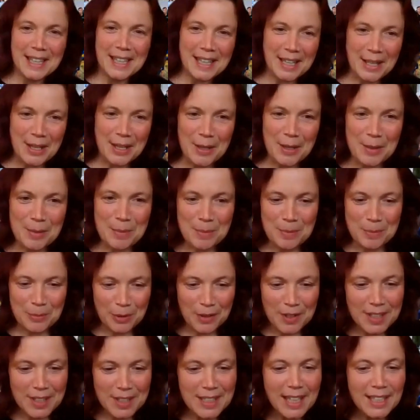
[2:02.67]

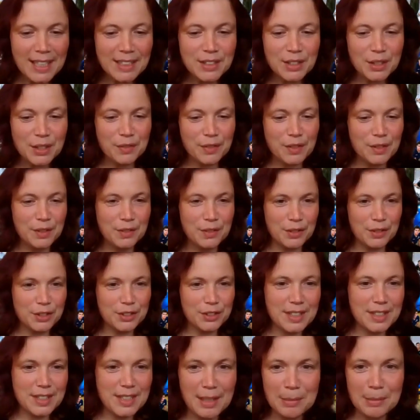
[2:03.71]
Within Eindhoven
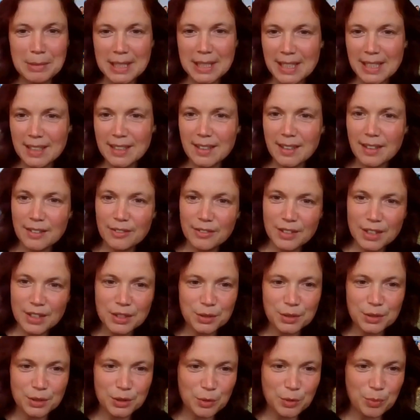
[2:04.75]
University, I'm leading our
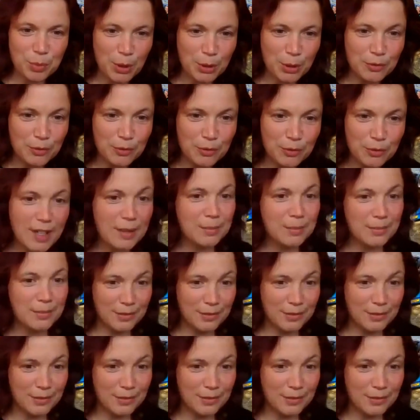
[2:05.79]
research program,